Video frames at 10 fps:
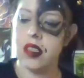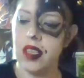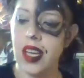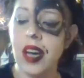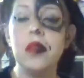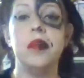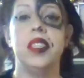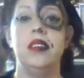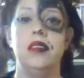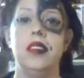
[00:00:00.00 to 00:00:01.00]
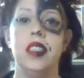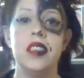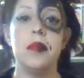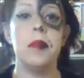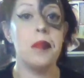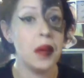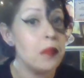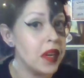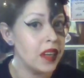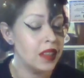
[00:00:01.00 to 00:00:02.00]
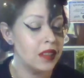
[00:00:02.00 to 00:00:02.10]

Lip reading: Catwoman is a member